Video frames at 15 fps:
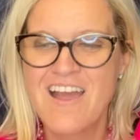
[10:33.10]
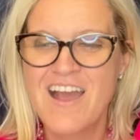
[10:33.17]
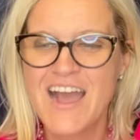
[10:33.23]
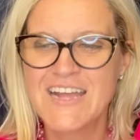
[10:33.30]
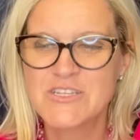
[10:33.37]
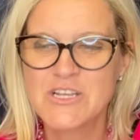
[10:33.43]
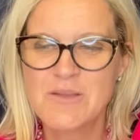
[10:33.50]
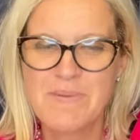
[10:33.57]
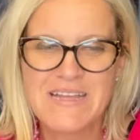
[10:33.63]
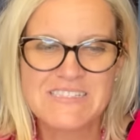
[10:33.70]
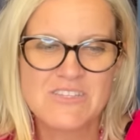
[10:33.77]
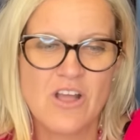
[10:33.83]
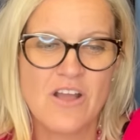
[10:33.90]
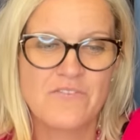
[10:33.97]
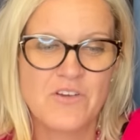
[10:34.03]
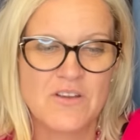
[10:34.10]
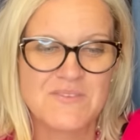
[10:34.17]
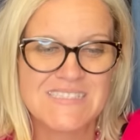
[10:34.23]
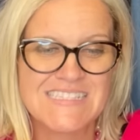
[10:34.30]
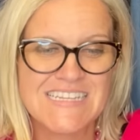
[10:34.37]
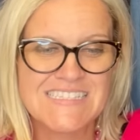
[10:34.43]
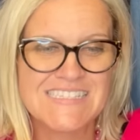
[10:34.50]
I took a best offer of
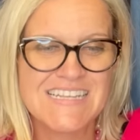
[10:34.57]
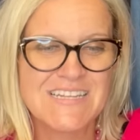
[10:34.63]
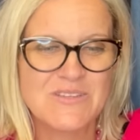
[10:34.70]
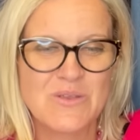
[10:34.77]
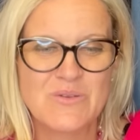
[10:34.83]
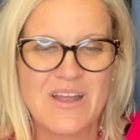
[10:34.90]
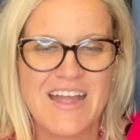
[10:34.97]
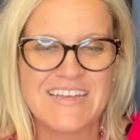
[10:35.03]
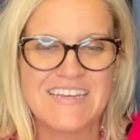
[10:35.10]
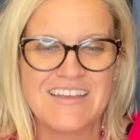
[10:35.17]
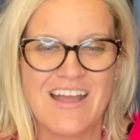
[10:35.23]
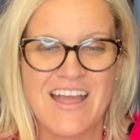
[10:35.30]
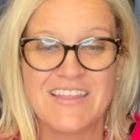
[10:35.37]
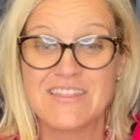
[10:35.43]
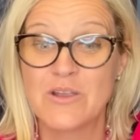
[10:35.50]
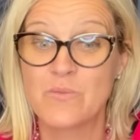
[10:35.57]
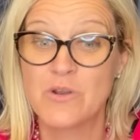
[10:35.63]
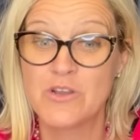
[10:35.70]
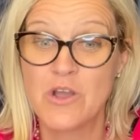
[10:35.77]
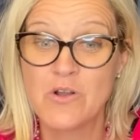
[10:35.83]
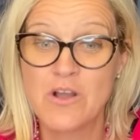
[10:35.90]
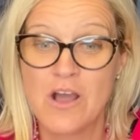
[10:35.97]
$62.99. There
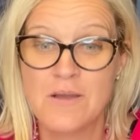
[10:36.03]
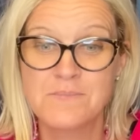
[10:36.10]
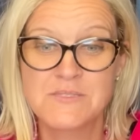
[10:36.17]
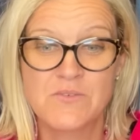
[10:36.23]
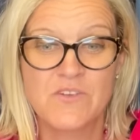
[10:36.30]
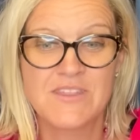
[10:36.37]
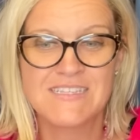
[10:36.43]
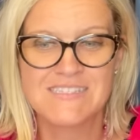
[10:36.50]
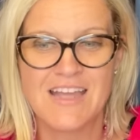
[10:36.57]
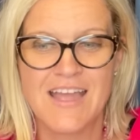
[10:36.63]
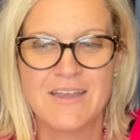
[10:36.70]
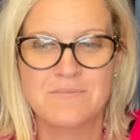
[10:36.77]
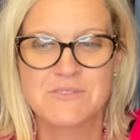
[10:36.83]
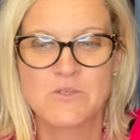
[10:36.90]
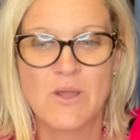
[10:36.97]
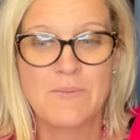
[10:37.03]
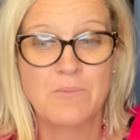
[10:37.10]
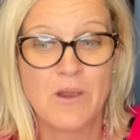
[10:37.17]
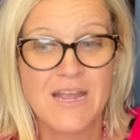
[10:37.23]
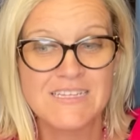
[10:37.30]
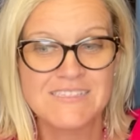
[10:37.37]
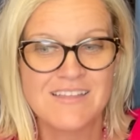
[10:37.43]
were no comps for this item, so I
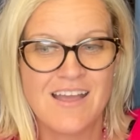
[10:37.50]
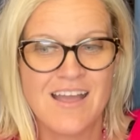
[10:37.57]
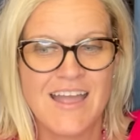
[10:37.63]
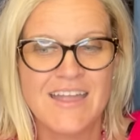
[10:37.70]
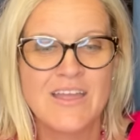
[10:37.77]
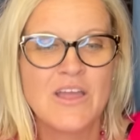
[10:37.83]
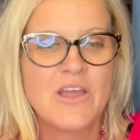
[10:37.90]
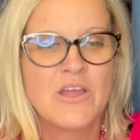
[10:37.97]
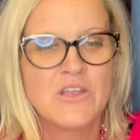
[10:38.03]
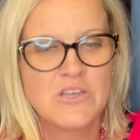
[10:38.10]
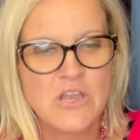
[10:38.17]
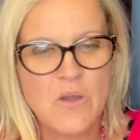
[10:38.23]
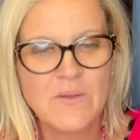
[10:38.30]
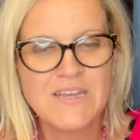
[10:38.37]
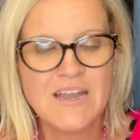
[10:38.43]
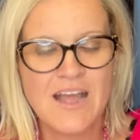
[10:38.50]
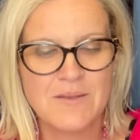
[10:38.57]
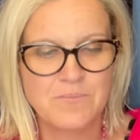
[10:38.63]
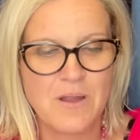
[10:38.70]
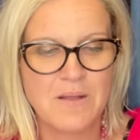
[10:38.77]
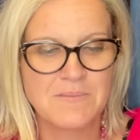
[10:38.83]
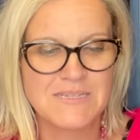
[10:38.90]
priced high, knowing
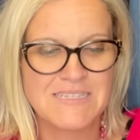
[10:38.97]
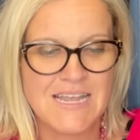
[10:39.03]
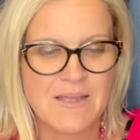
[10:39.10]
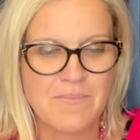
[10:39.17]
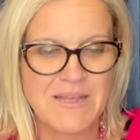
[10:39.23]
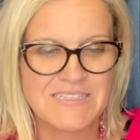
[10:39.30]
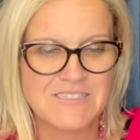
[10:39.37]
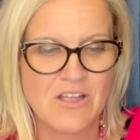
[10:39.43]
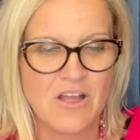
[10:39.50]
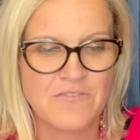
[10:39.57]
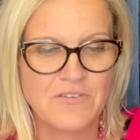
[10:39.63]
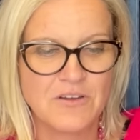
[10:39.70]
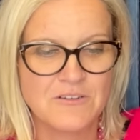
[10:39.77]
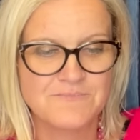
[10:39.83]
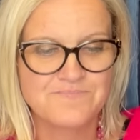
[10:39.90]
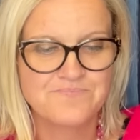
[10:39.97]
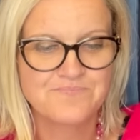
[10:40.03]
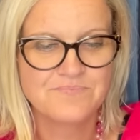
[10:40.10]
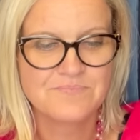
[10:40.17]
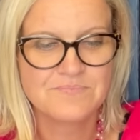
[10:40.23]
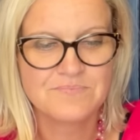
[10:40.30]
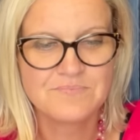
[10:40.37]
I'd probably take a best offer.
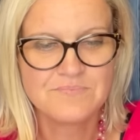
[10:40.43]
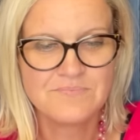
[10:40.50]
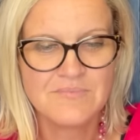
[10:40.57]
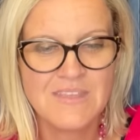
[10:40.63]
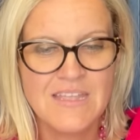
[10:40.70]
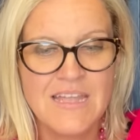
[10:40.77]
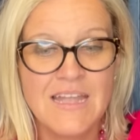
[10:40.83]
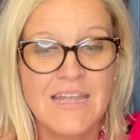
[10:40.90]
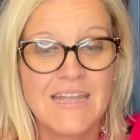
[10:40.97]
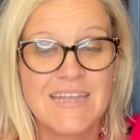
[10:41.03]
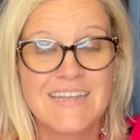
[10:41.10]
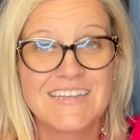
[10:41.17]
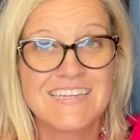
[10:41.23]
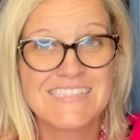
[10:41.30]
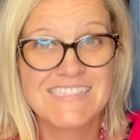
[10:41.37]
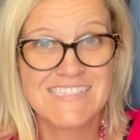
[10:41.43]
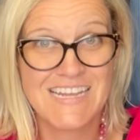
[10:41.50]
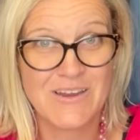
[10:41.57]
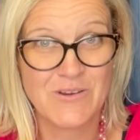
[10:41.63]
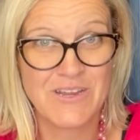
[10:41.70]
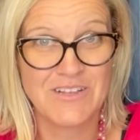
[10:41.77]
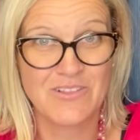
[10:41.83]
It is
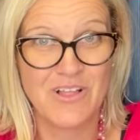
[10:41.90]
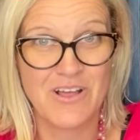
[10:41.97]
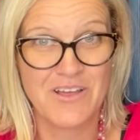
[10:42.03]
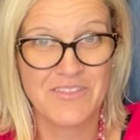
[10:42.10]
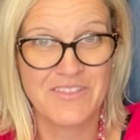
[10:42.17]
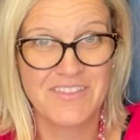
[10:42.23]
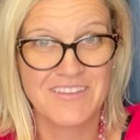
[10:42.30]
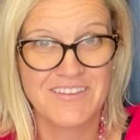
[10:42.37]
terry cloth.